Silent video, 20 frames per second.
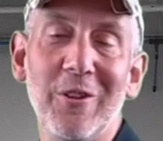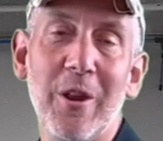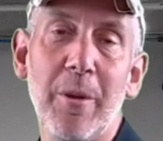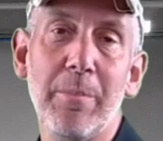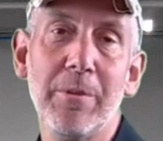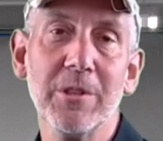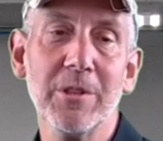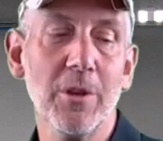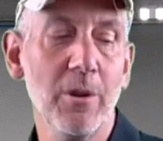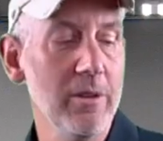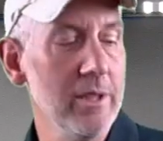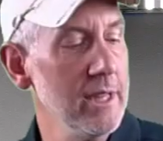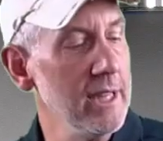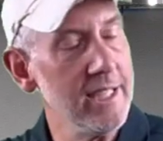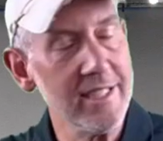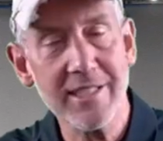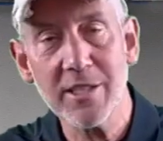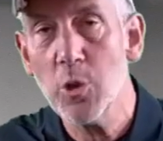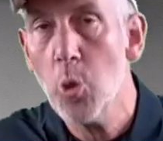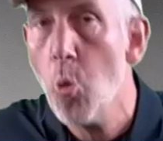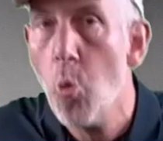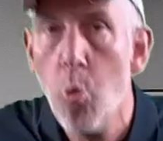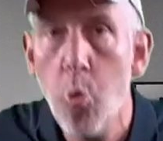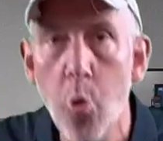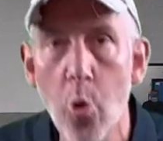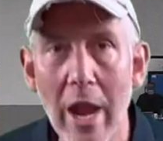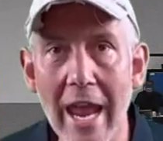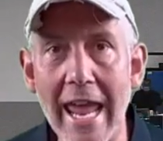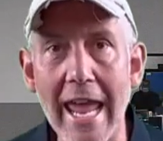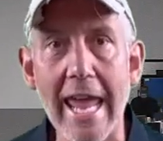episode. Listen,
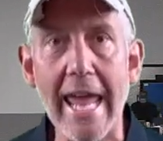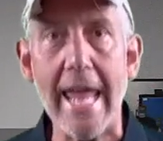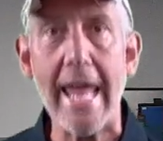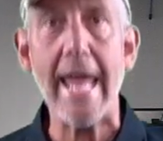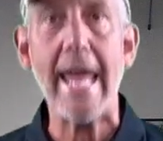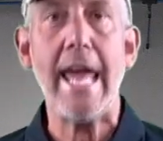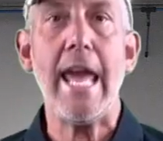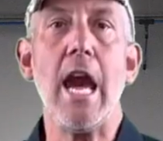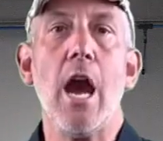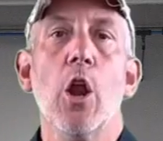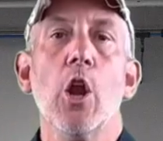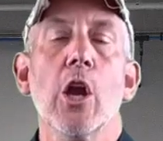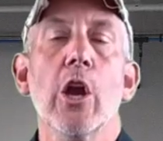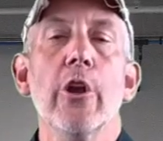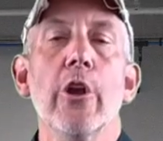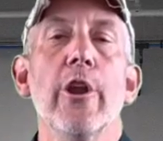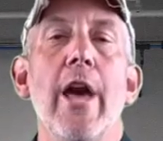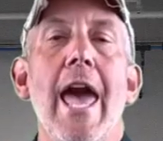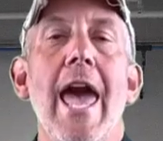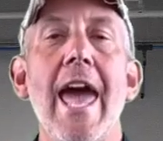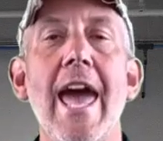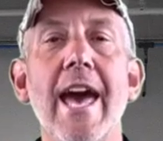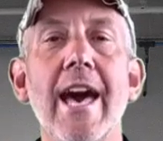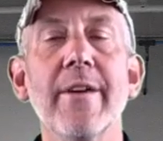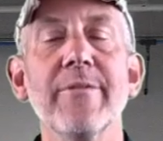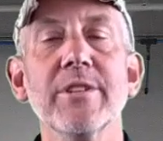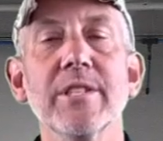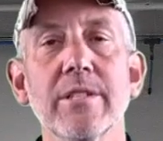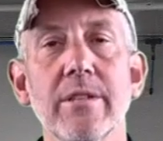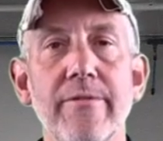we are going to
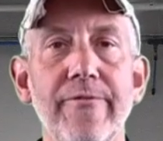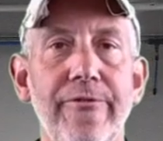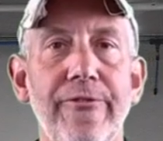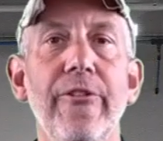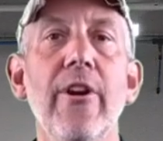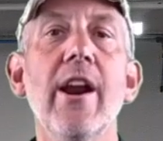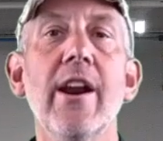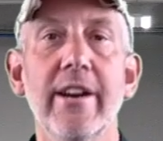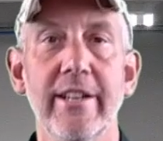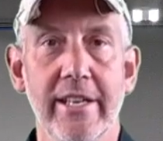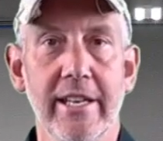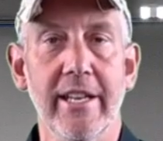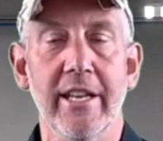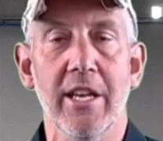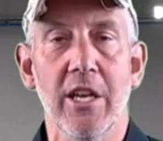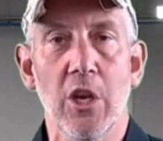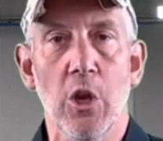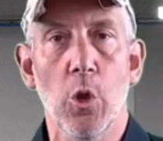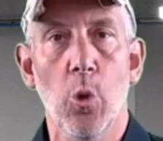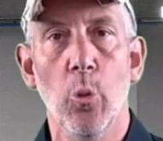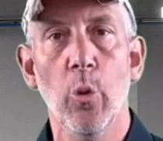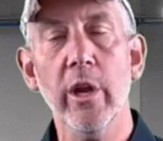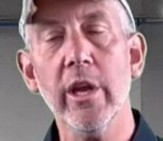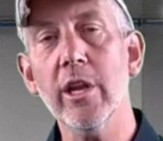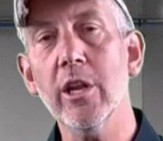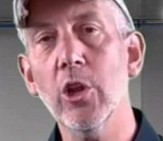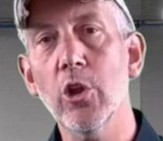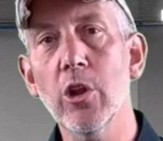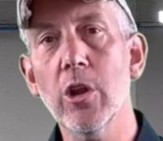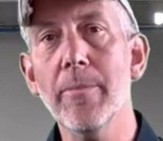have some fun. We're going
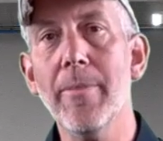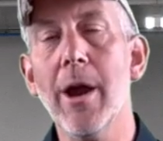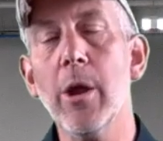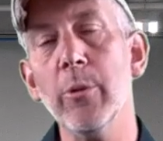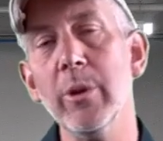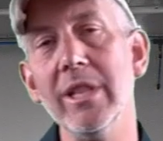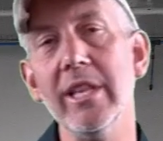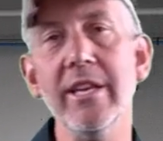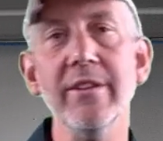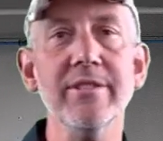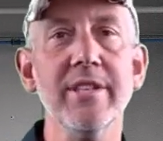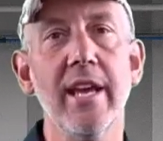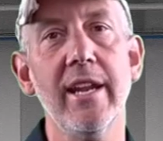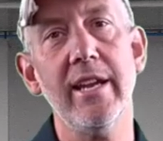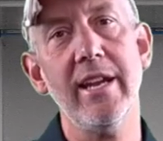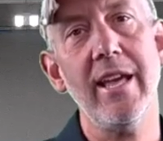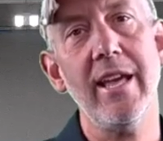to learn about reliefs on an